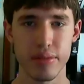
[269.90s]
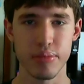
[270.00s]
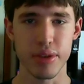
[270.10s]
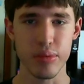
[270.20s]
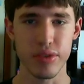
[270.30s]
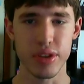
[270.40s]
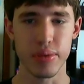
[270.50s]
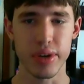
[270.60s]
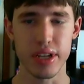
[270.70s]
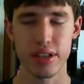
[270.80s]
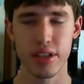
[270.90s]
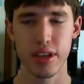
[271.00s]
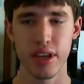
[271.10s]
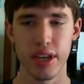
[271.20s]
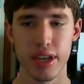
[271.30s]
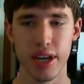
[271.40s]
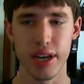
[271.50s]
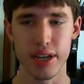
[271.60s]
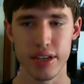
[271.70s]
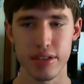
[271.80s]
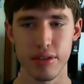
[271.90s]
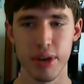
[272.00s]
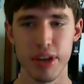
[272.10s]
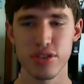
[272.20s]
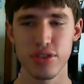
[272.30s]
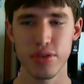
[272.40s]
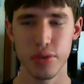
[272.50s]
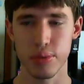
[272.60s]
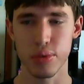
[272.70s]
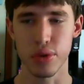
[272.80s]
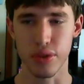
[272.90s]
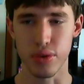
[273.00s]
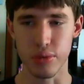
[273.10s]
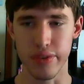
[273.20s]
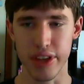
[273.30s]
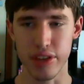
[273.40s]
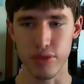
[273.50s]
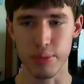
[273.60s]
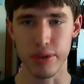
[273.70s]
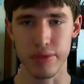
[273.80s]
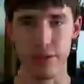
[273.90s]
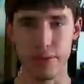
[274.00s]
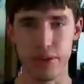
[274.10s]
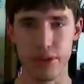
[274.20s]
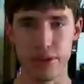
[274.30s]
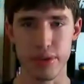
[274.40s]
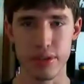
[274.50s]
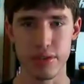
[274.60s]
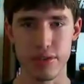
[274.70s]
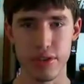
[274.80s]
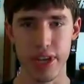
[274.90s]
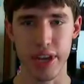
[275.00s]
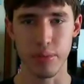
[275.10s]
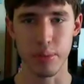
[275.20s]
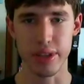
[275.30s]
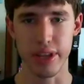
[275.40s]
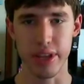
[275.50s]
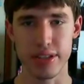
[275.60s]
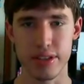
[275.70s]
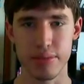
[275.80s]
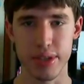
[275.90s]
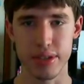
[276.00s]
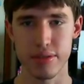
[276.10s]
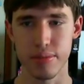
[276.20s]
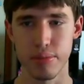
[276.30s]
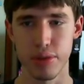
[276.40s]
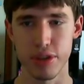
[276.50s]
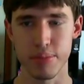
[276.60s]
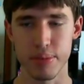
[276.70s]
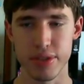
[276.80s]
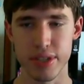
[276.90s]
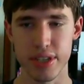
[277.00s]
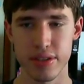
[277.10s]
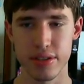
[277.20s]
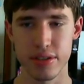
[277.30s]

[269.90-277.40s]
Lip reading: been really well. I still would have thought it would have had a drop off though from the first one because not everybody liked it, but most people did.